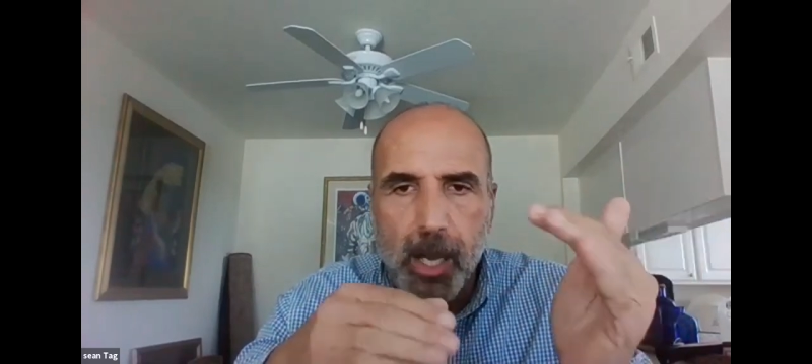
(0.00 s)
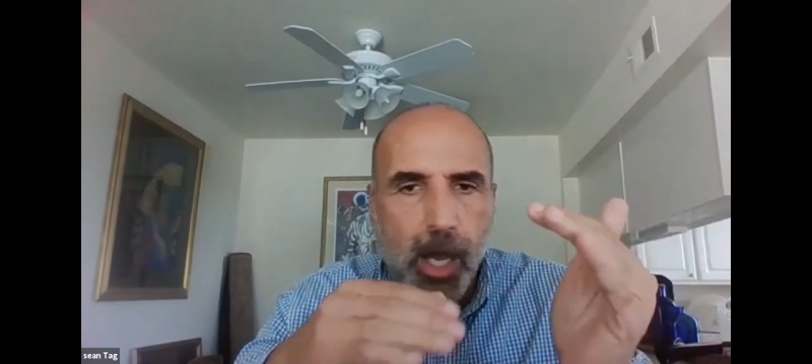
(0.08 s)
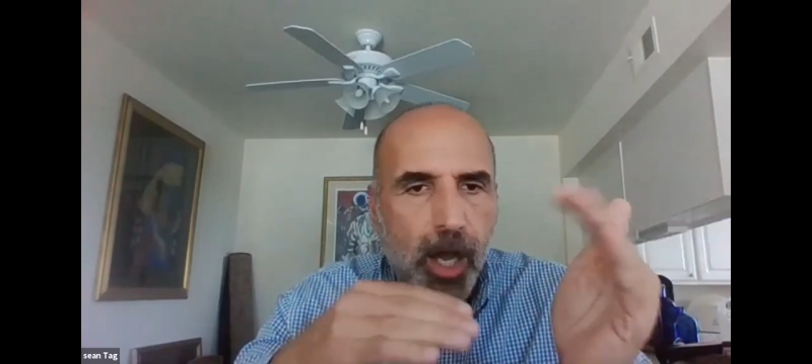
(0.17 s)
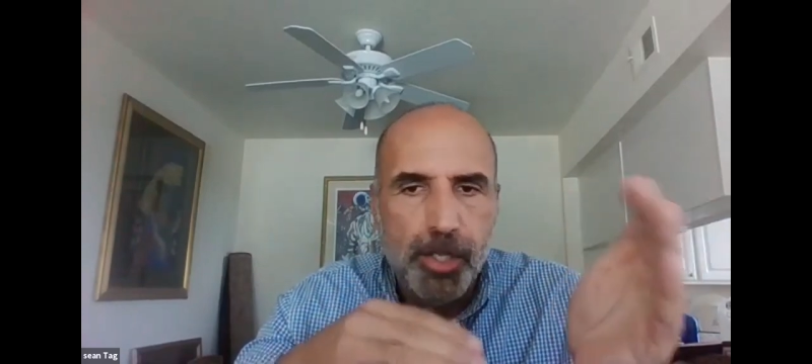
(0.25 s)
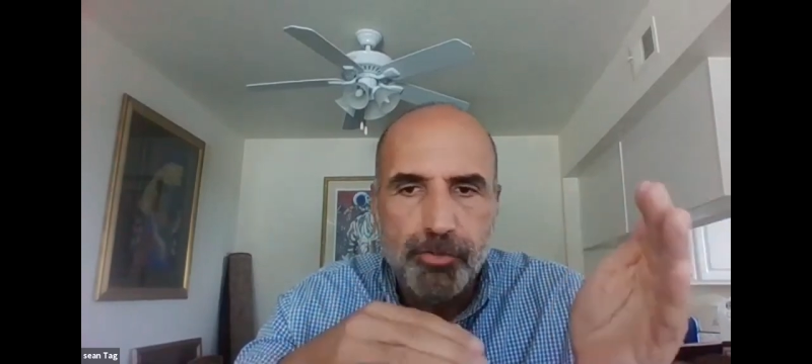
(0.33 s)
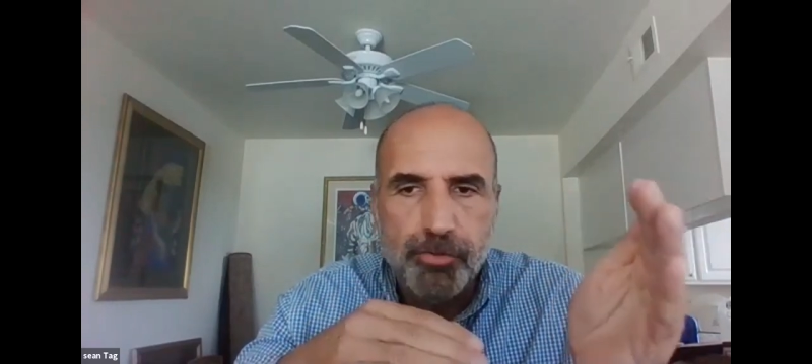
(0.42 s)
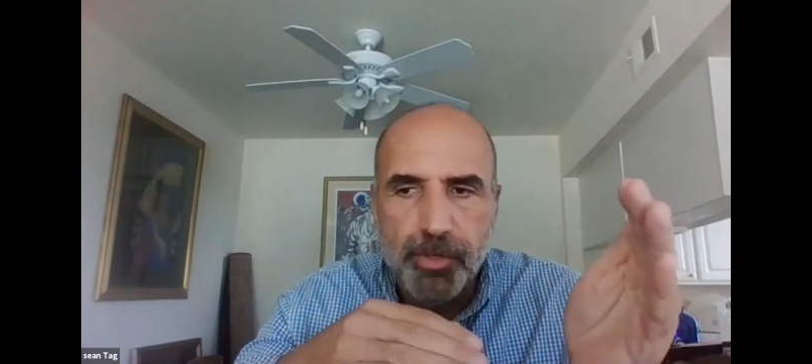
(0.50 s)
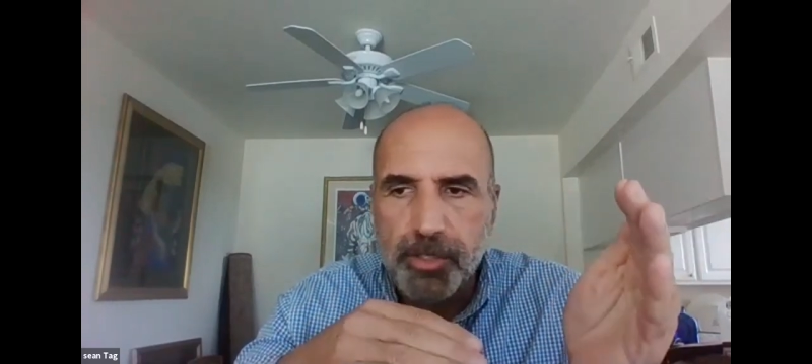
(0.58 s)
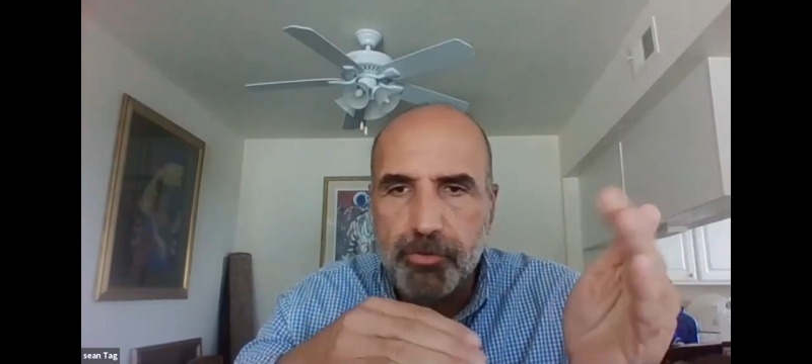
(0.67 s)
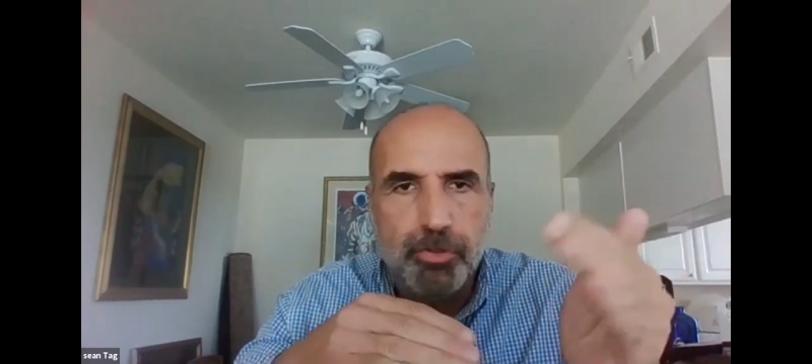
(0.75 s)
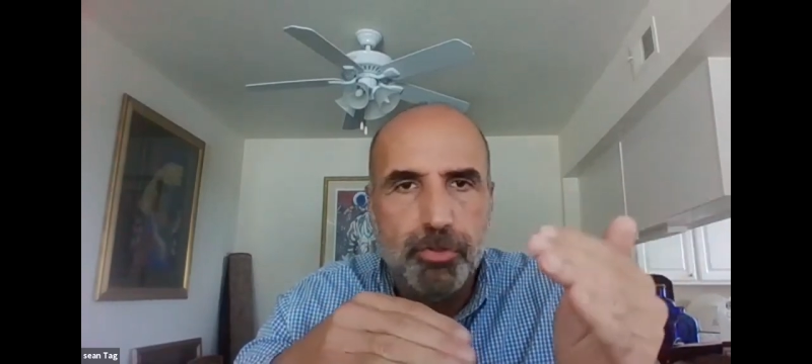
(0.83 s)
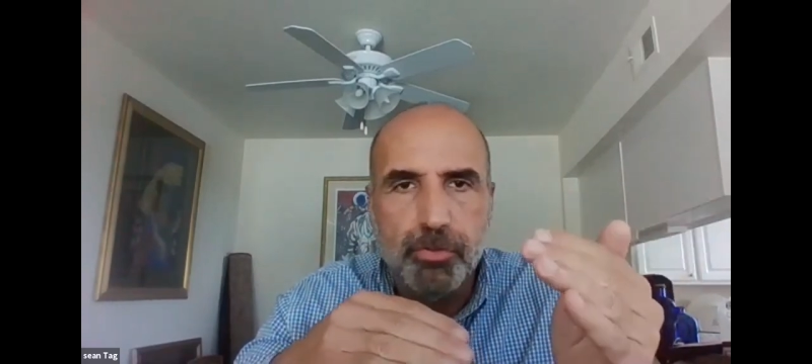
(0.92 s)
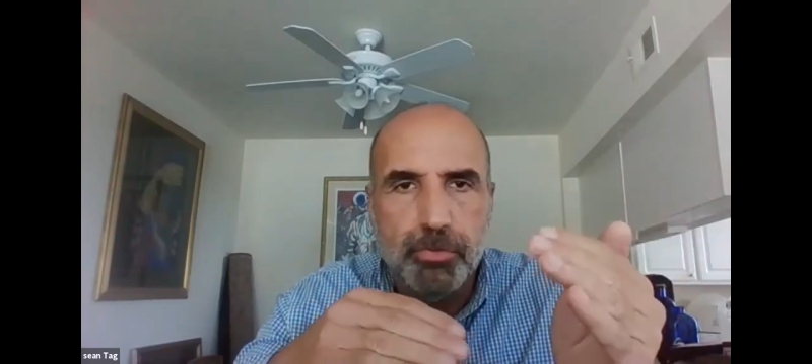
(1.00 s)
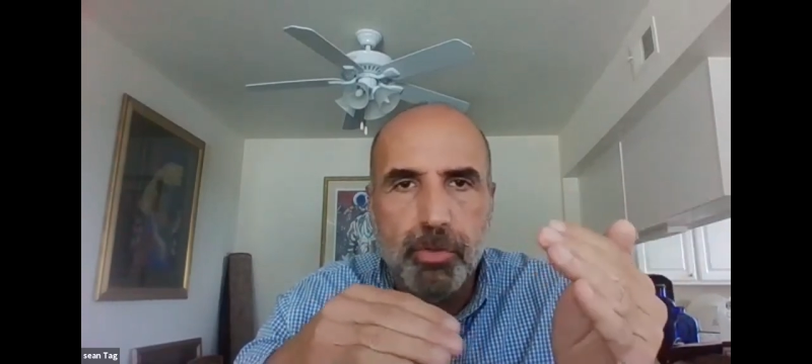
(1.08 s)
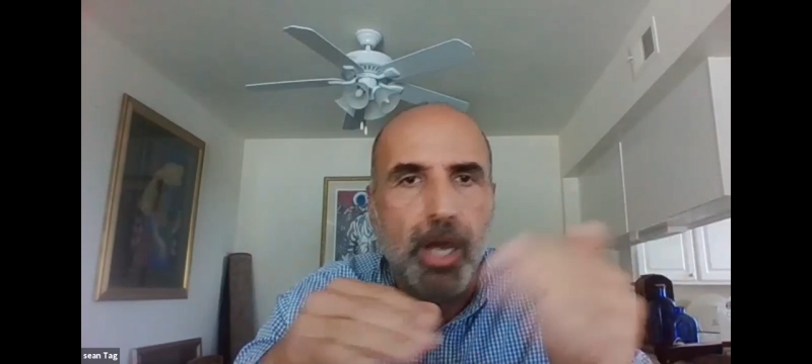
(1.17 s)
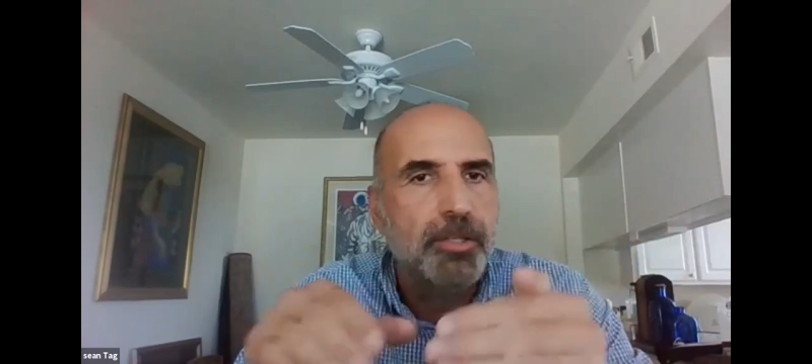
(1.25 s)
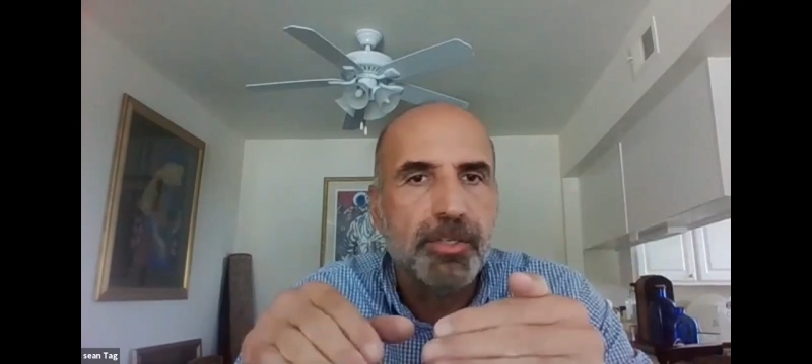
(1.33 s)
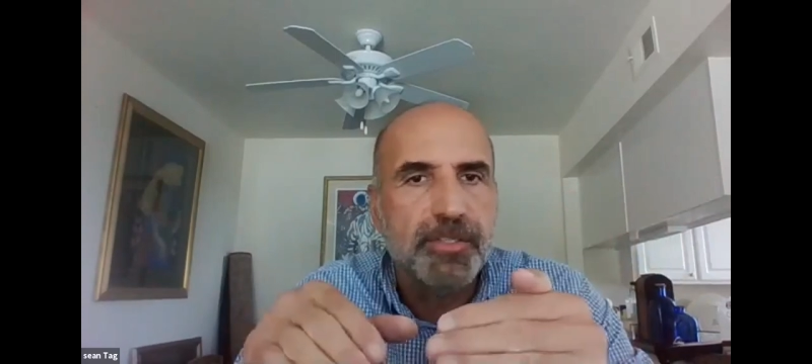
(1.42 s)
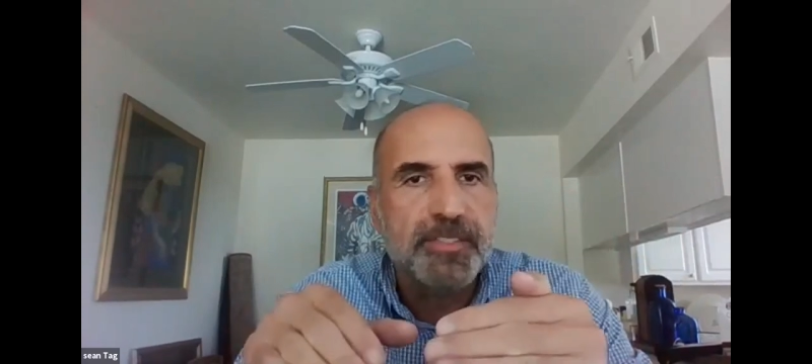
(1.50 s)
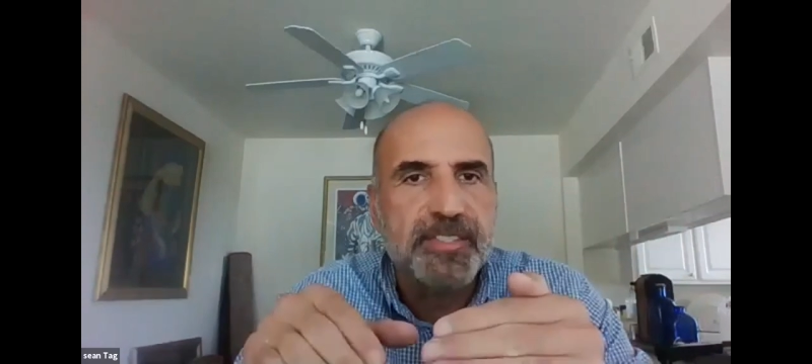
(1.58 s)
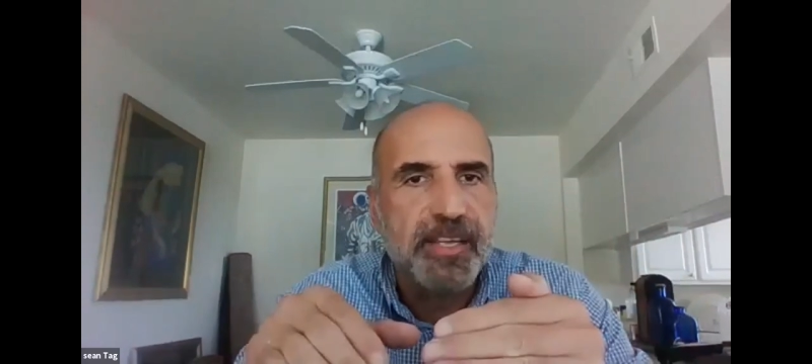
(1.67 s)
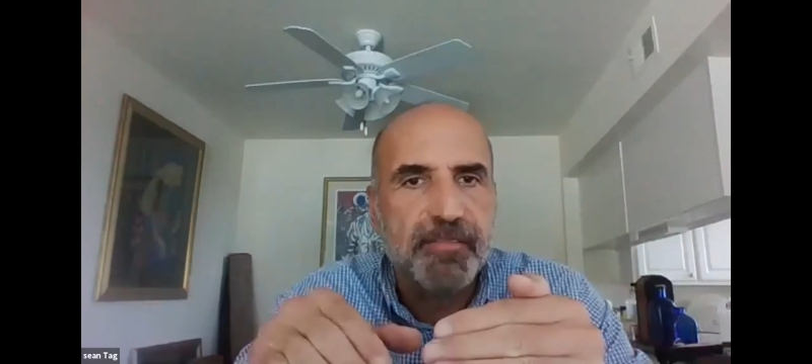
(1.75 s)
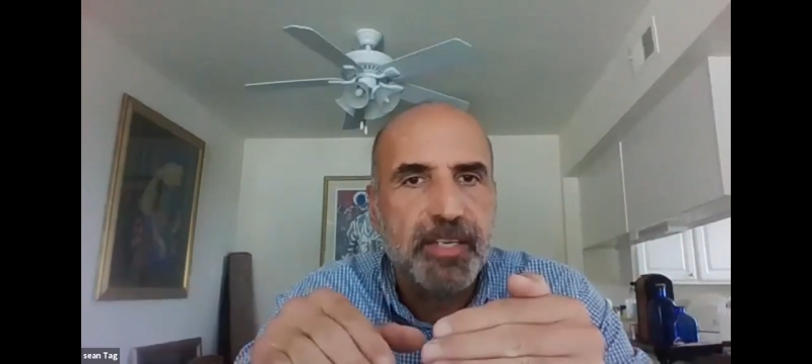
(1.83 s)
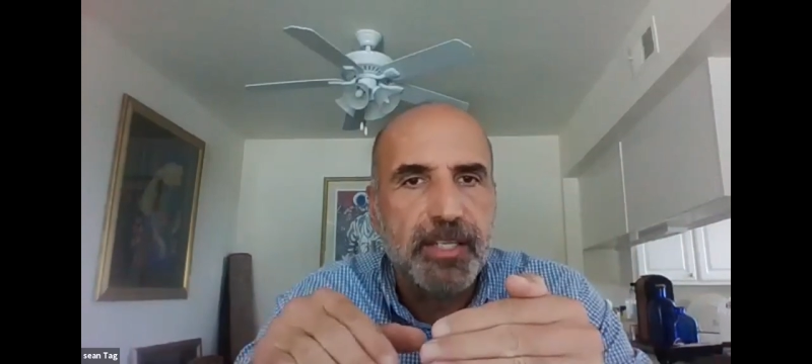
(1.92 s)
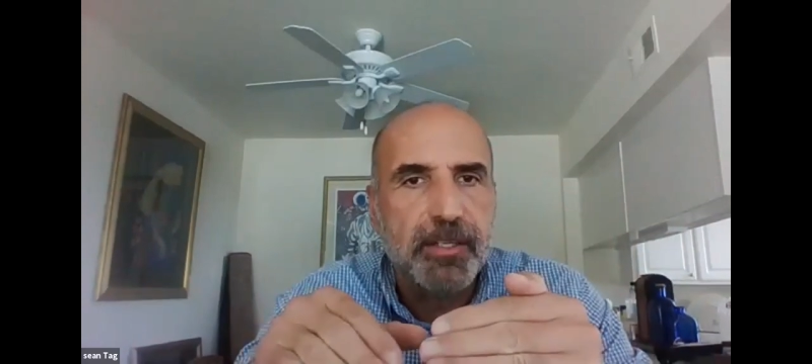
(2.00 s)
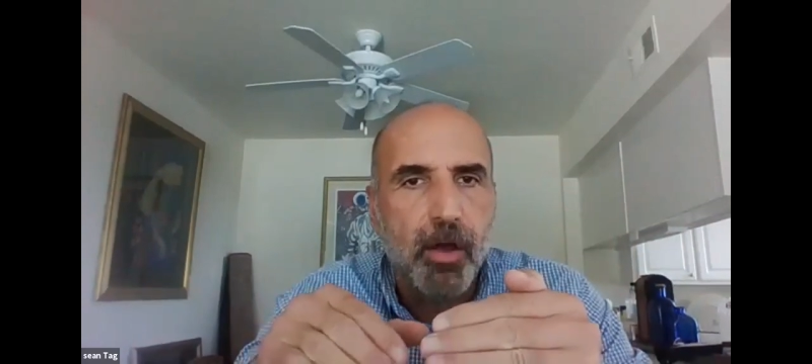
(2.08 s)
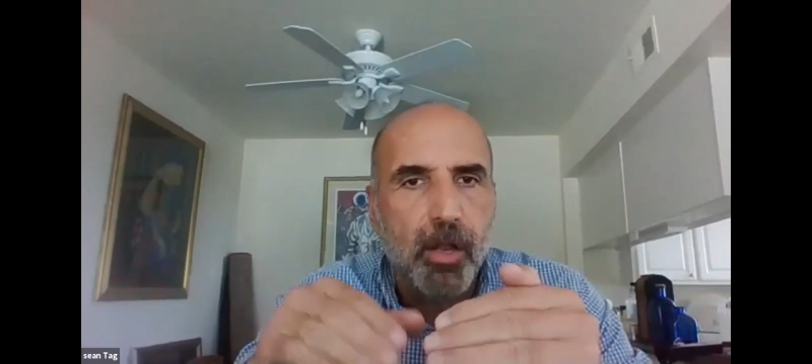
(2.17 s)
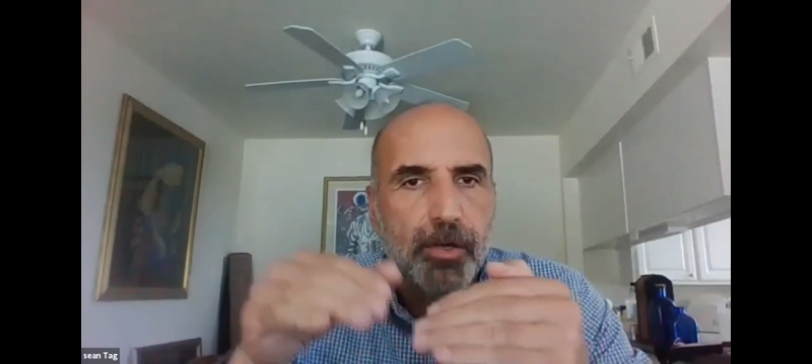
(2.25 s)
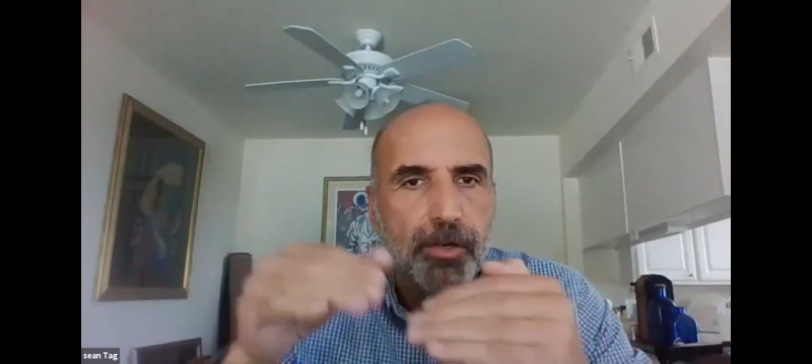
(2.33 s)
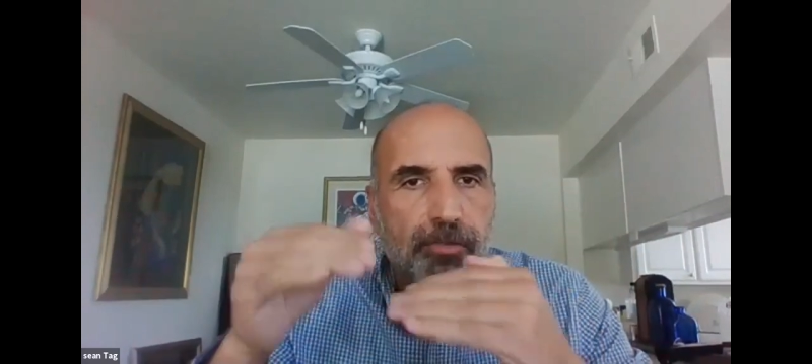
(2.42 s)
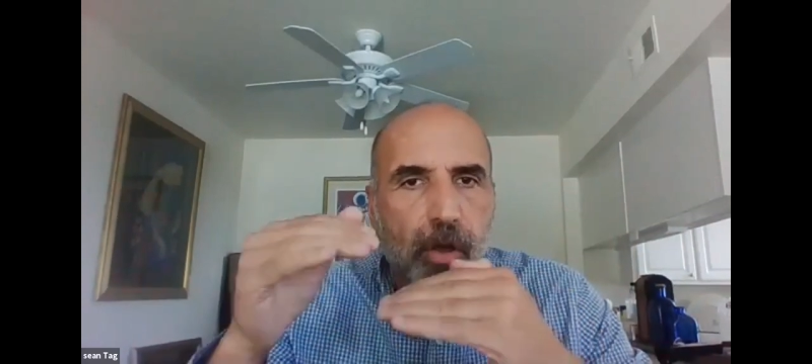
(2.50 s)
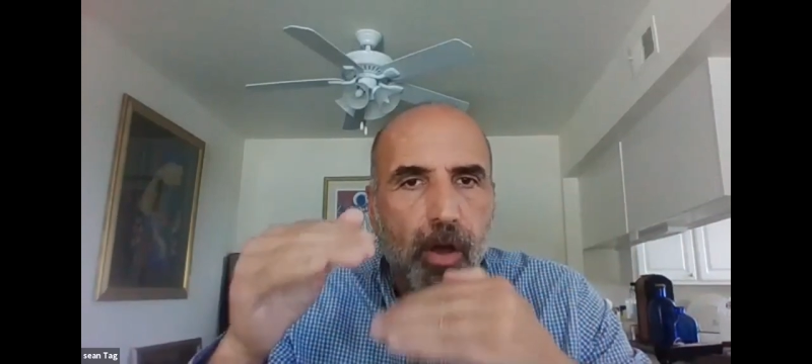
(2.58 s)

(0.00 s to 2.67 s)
$100 to $170